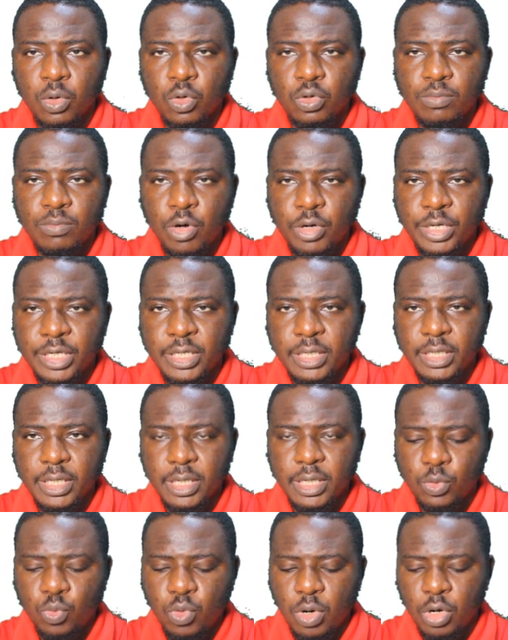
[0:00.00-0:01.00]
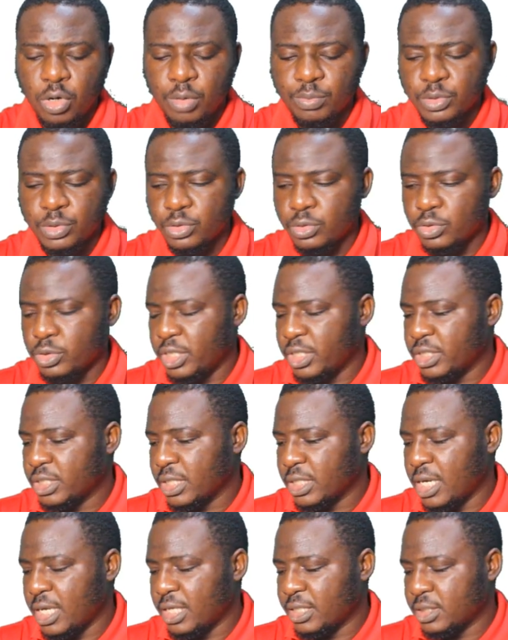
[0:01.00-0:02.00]
Good morning and welcome to
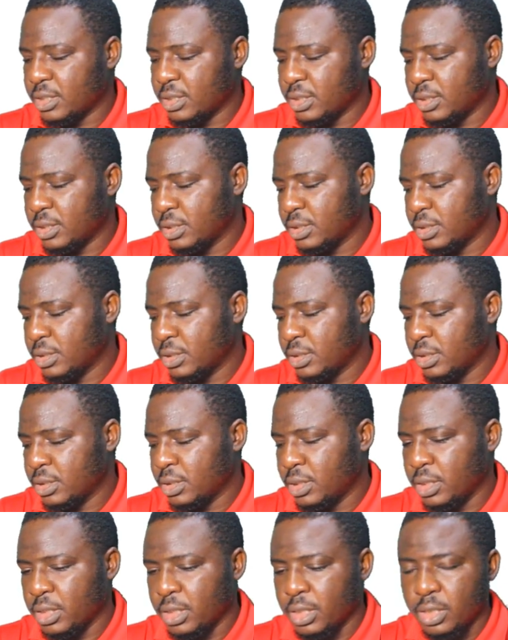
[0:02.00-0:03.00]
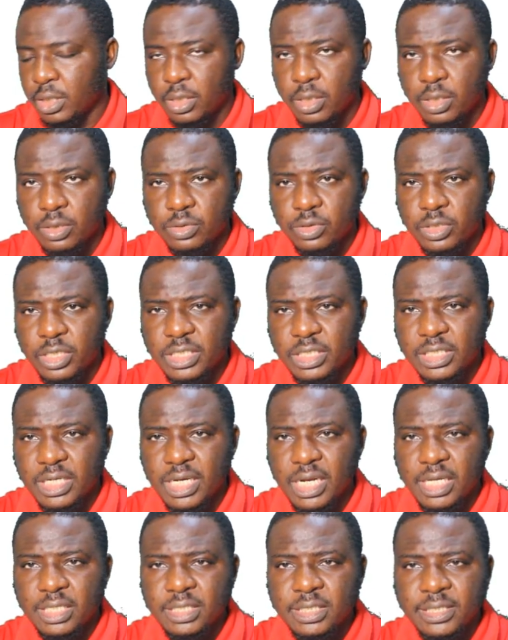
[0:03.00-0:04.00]
today's class. Today's
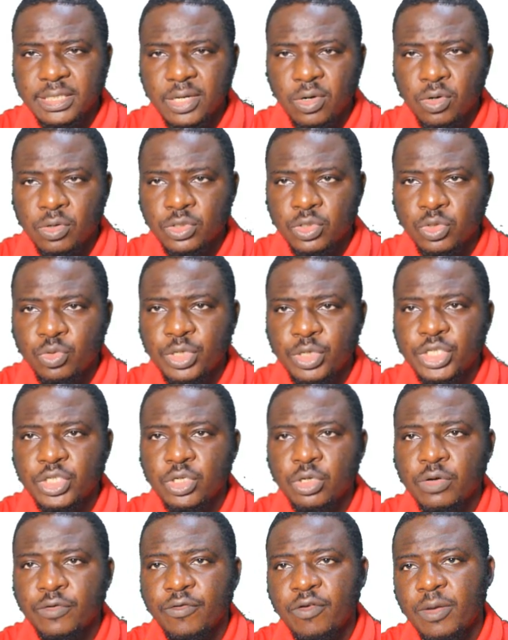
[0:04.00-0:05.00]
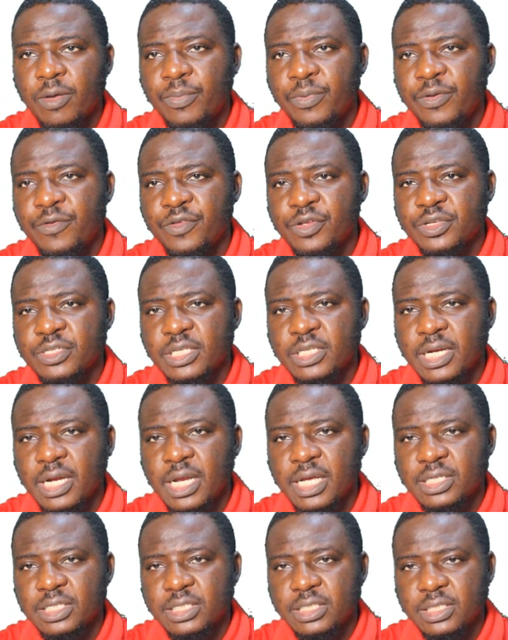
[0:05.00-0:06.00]
class is a continuation of our previous
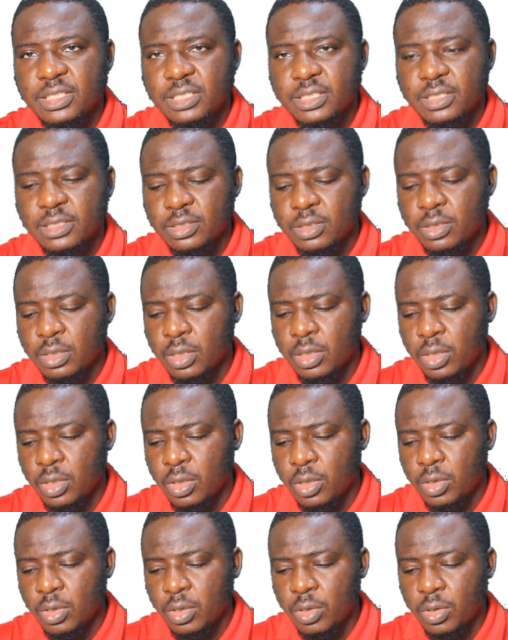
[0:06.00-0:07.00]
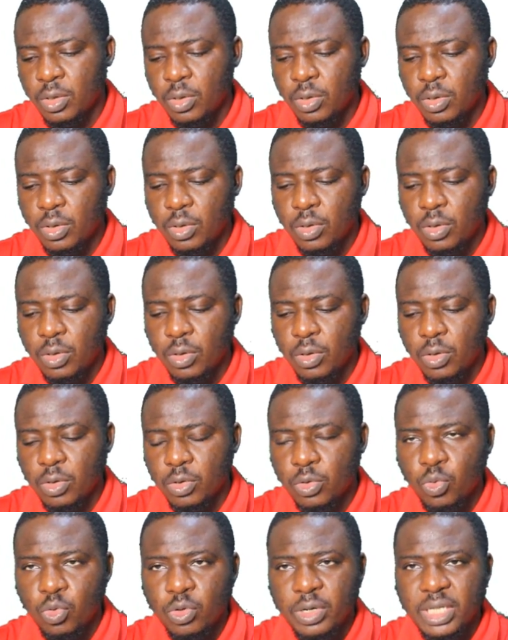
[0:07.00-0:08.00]
classes
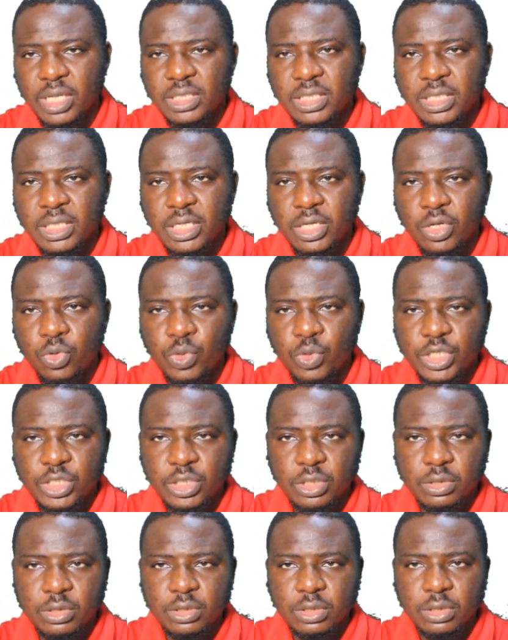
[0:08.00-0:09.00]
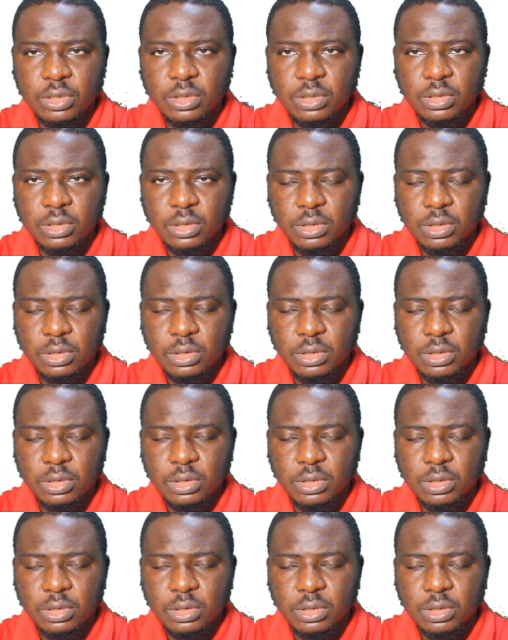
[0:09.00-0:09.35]
on quadratic equations.